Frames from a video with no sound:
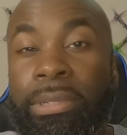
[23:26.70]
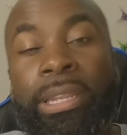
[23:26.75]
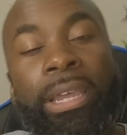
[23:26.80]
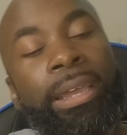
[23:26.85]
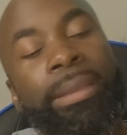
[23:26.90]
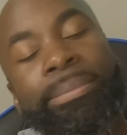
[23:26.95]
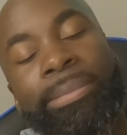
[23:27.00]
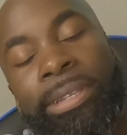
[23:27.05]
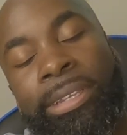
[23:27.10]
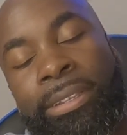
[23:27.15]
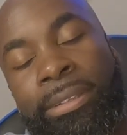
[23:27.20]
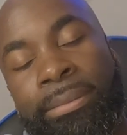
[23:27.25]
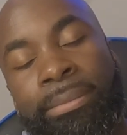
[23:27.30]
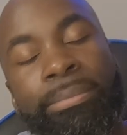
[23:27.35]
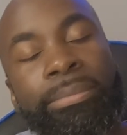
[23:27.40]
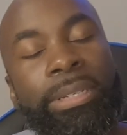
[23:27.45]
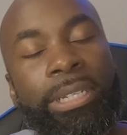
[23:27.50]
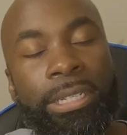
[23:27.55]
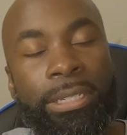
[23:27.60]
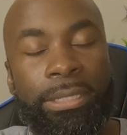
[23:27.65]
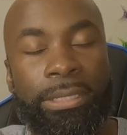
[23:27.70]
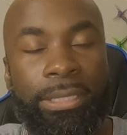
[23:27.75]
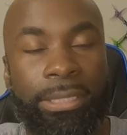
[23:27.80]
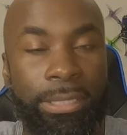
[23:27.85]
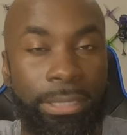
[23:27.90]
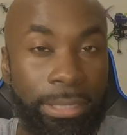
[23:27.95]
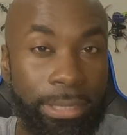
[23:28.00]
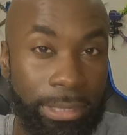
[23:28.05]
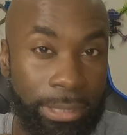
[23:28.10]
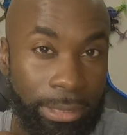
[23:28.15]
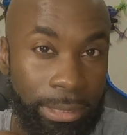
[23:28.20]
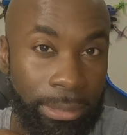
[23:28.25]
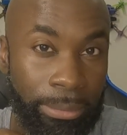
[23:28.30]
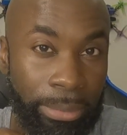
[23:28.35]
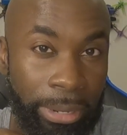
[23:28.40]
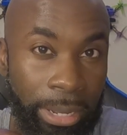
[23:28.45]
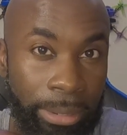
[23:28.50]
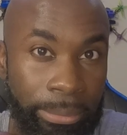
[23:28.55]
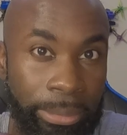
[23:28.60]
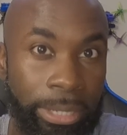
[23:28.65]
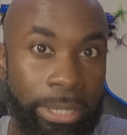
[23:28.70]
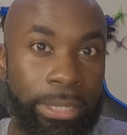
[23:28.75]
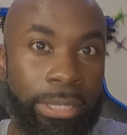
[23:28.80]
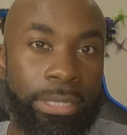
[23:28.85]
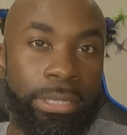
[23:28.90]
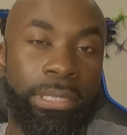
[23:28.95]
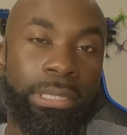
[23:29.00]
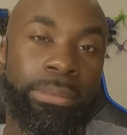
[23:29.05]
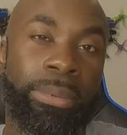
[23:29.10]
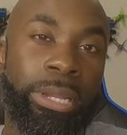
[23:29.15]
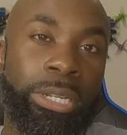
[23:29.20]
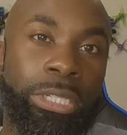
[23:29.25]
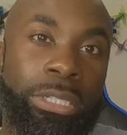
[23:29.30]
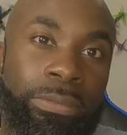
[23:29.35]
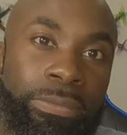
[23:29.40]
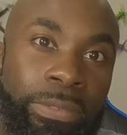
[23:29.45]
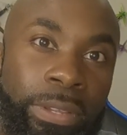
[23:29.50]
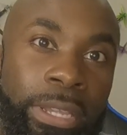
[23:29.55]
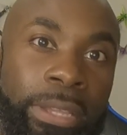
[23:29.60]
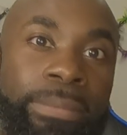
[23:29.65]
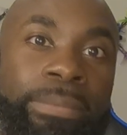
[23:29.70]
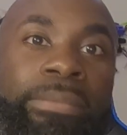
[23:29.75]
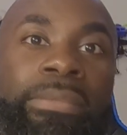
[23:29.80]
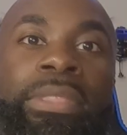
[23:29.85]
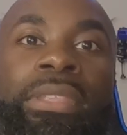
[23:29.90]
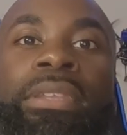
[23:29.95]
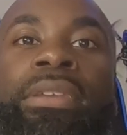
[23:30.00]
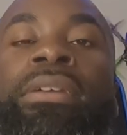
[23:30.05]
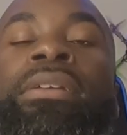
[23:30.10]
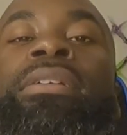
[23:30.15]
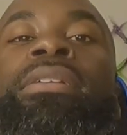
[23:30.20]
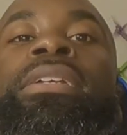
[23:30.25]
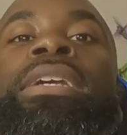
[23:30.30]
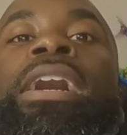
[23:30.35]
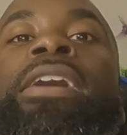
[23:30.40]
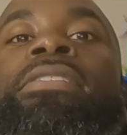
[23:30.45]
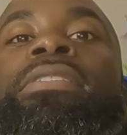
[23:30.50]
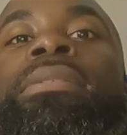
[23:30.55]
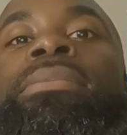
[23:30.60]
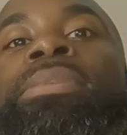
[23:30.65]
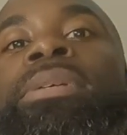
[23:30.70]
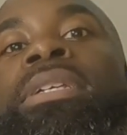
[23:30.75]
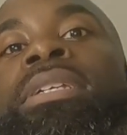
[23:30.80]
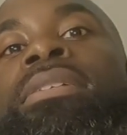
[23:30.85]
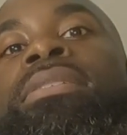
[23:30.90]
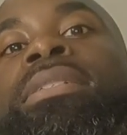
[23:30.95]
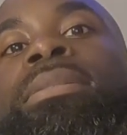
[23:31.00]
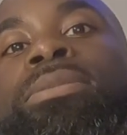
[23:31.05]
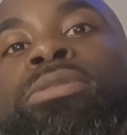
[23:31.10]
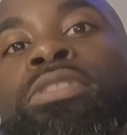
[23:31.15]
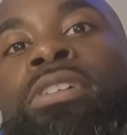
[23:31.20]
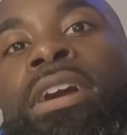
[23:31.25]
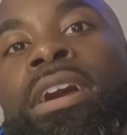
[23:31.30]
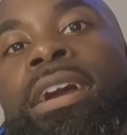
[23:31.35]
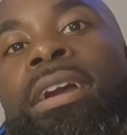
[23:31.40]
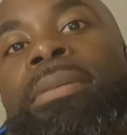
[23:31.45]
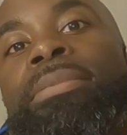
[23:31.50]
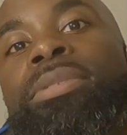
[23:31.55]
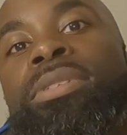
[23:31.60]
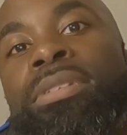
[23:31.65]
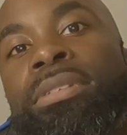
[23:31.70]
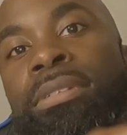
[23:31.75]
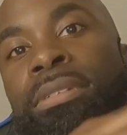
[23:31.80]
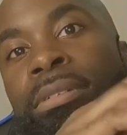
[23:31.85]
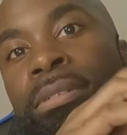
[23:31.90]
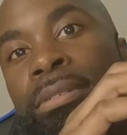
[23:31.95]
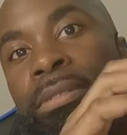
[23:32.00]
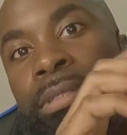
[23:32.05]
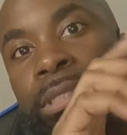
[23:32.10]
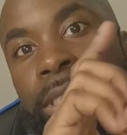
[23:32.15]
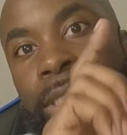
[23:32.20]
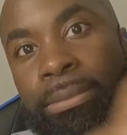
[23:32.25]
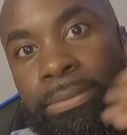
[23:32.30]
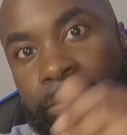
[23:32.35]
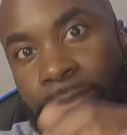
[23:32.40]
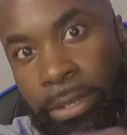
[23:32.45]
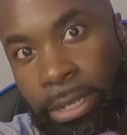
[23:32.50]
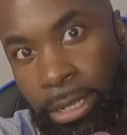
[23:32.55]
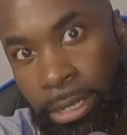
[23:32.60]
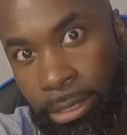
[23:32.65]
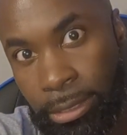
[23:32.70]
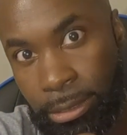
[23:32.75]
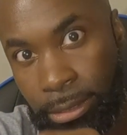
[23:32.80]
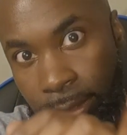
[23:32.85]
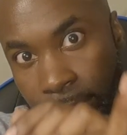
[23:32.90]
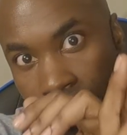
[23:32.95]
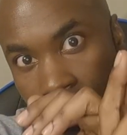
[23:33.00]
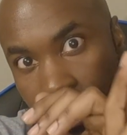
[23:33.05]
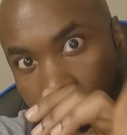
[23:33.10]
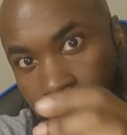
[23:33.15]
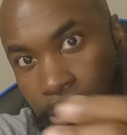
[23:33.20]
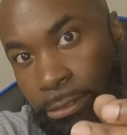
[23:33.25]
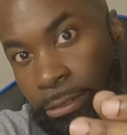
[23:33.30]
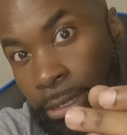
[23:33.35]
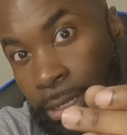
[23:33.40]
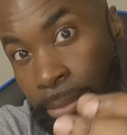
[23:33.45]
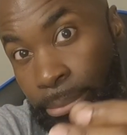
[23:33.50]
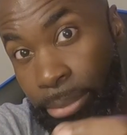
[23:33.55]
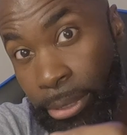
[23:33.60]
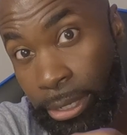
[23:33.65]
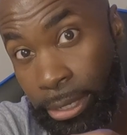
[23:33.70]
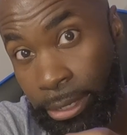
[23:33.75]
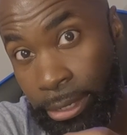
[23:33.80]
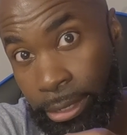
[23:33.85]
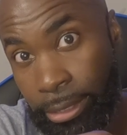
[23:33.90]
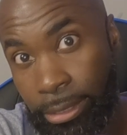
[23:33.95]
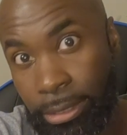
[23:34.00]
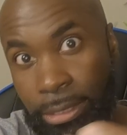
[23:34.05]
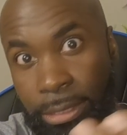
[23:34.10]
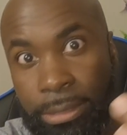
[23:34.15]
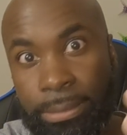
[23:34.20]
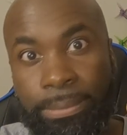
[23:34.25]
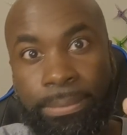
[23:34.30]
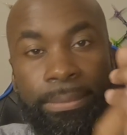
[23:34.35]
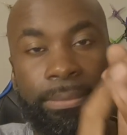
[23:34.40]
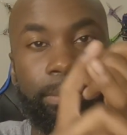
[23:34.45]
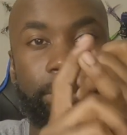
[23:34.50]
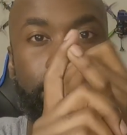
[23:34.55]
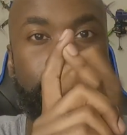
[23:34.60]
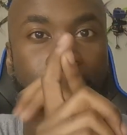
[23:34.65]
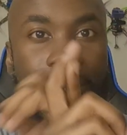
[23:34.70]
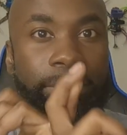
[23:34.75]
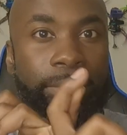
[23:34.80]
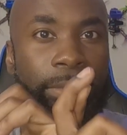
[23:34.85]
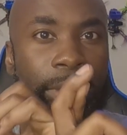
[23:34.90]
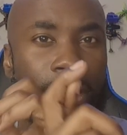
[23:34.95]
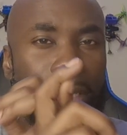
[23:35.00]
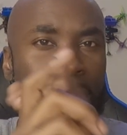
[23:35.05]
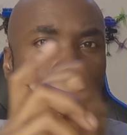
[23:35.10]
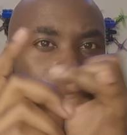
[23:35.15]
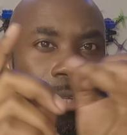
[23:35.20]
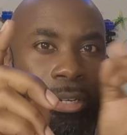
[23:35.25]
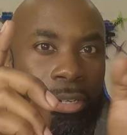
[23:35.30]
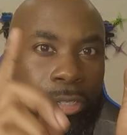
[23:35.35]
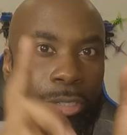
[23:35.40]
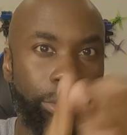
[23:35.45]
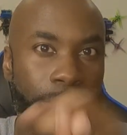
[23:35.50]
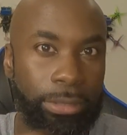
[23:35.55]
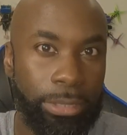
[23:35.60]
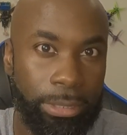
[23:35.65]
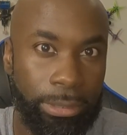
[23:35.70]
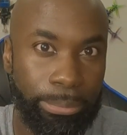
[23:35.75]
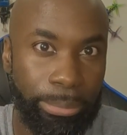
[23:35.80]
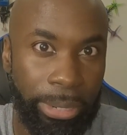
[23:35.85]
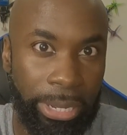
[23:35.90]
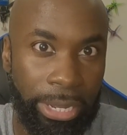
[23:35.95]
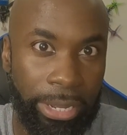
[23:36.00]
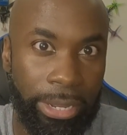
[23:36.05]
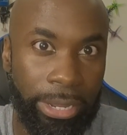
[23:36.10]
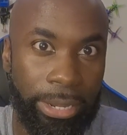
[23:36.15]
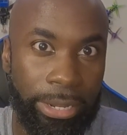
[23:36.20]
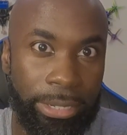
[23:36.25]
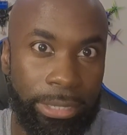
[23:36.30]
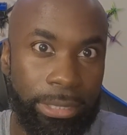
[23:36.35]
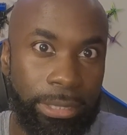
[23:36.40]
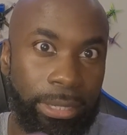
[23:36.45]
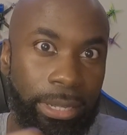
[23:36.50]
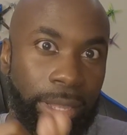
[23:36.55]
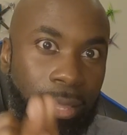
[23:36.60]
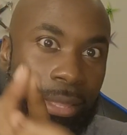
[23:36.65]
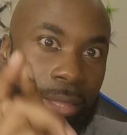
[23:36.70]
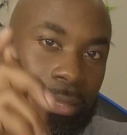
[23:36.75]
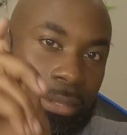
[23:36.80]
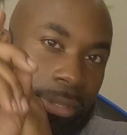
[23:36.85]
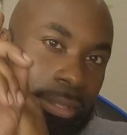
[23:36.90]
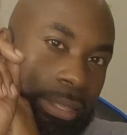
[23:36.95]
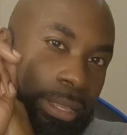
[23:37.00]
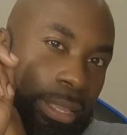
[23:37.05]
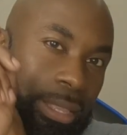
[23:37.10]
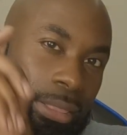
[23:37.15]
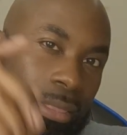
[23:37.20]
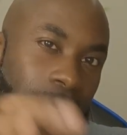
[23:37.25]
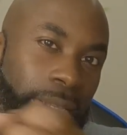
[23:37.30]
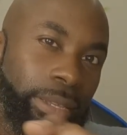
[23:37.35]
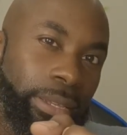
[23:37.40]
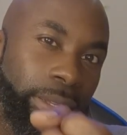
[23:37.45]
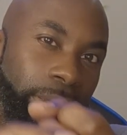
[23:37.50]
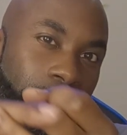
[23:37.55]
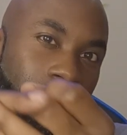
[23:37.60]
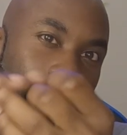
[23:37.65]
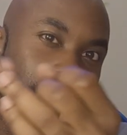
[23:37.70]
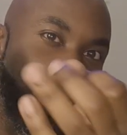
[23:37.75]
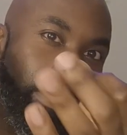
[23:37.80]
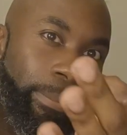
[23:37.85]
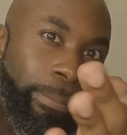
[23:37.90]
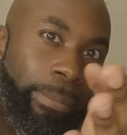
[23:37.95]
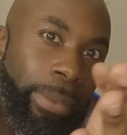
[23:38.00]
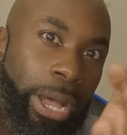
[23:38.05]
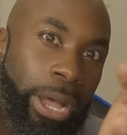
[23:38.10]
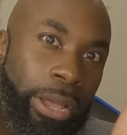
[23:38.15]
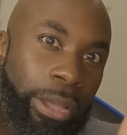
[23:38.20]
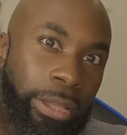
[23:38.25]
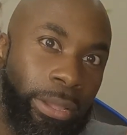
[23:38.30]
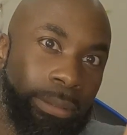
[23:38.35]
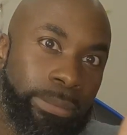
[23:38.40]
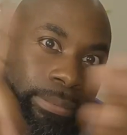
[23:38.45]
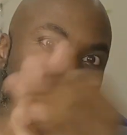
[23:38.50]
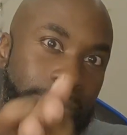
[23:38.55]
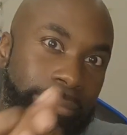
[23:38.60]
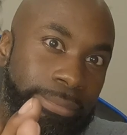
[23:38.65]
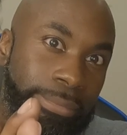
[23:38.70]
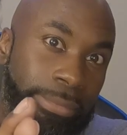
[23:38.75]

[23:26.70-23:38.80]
not me, because this isn't about me, this is about Gemfan. You have to be subscribed to Gemfan's Instagram page, their YouTube page, and then my